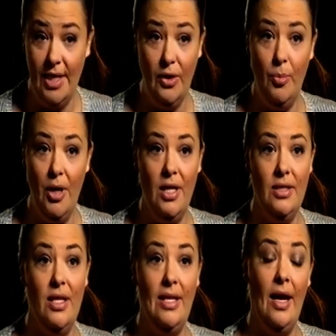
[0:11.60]
single
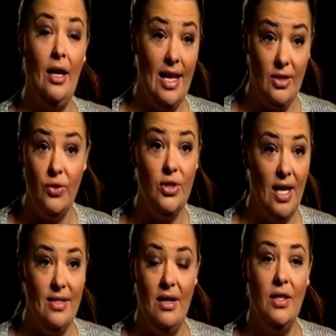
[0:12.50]
person that gets onto
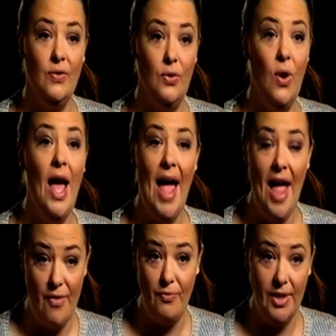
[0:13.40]
that dance floor
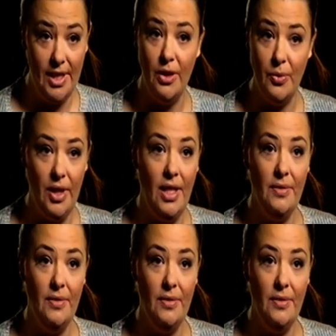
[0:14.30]
every single week.